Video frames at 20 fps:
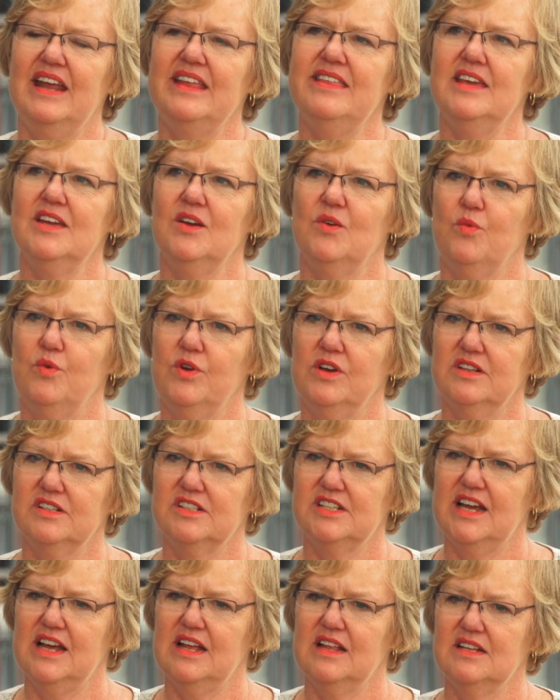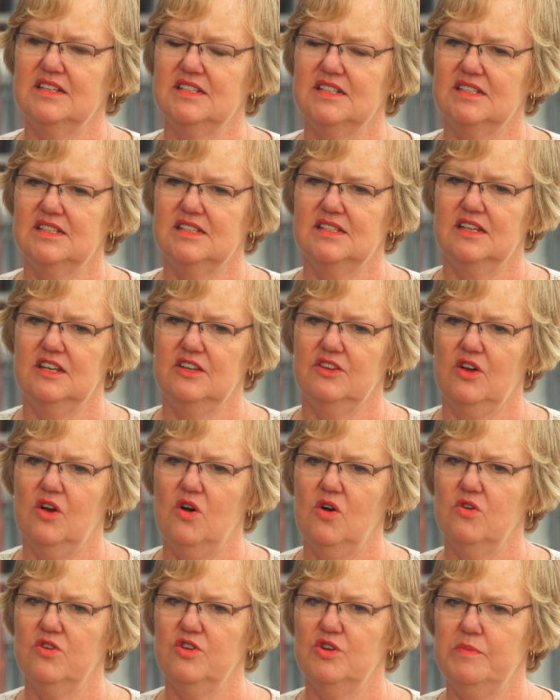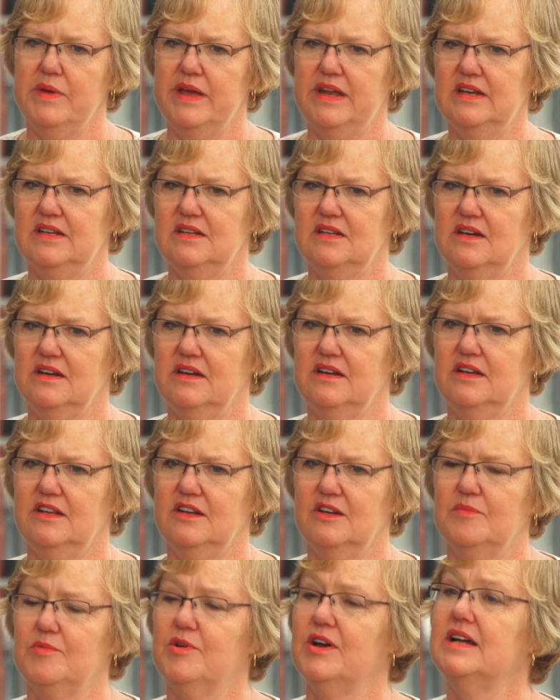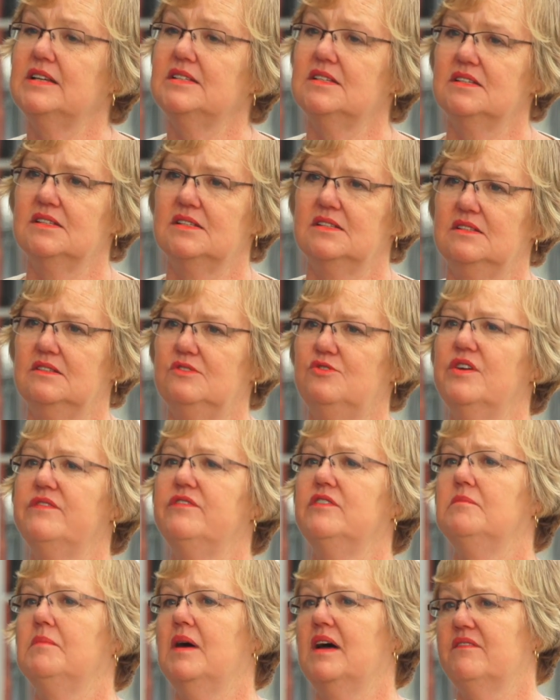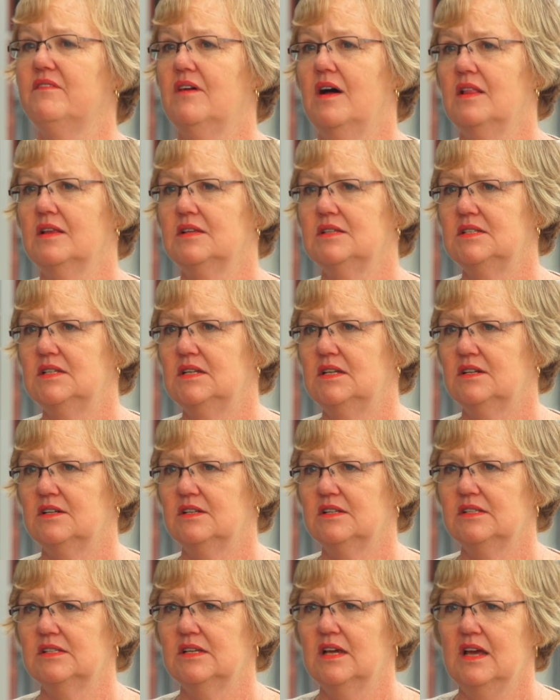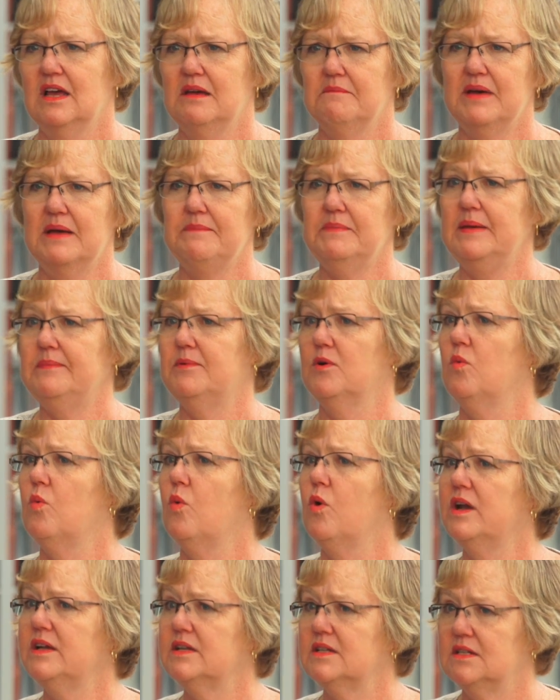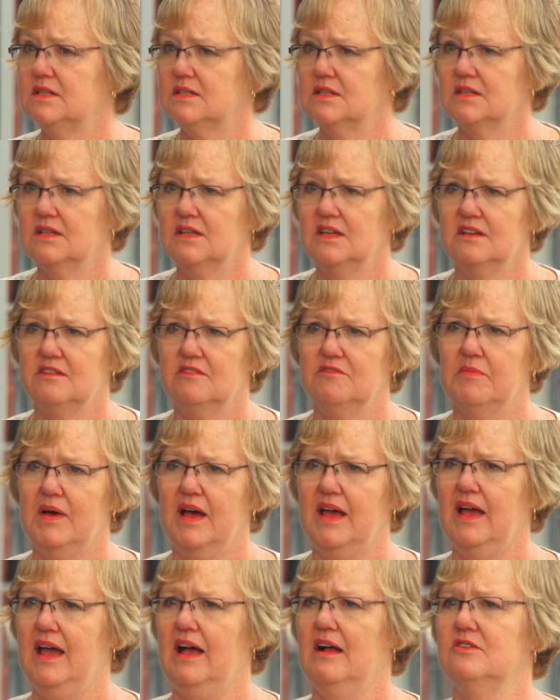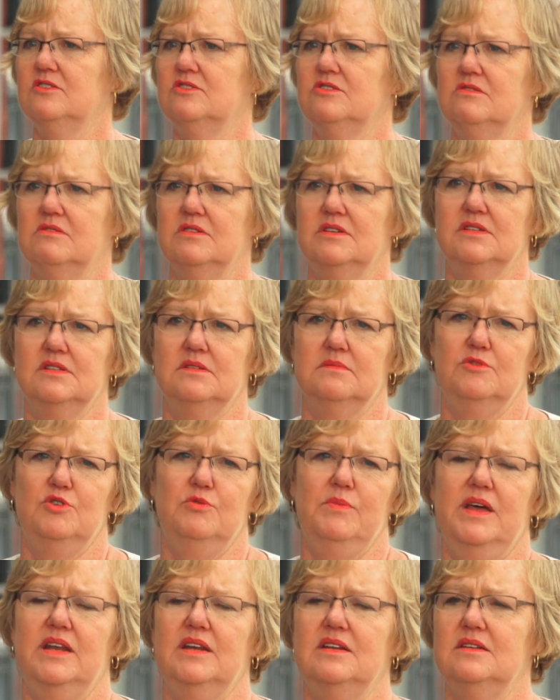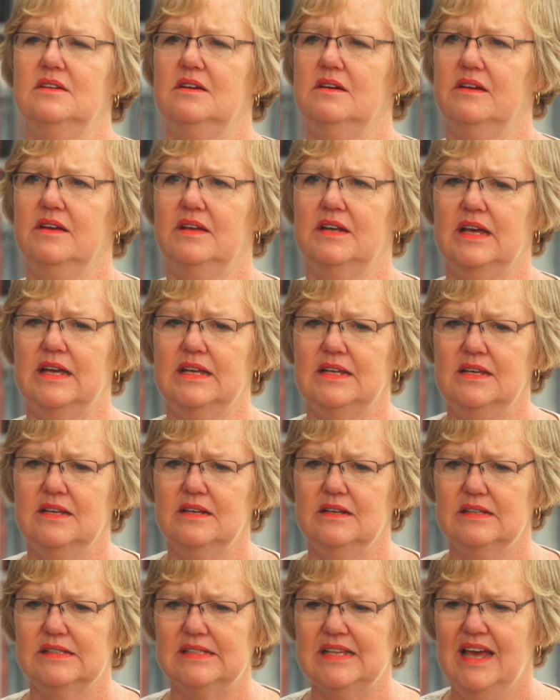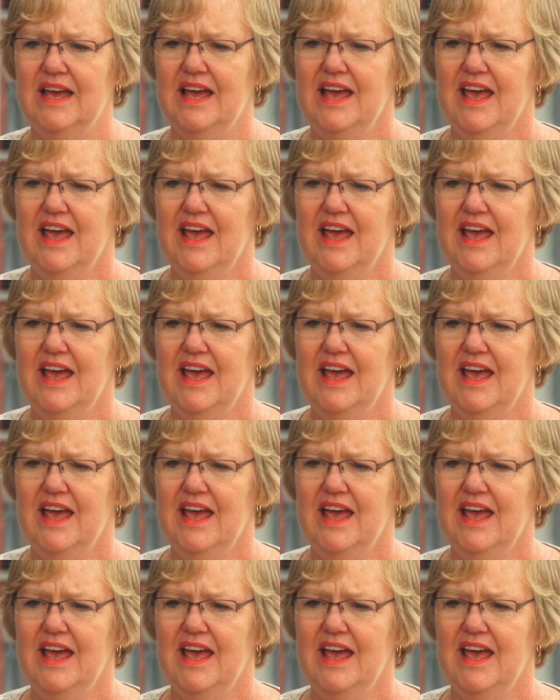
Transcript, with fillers: and I think a real challenge is that you know the whole humanitarian enterprise is driven by volunteers, by people wanting to give, by altruism, humanitarian ideals,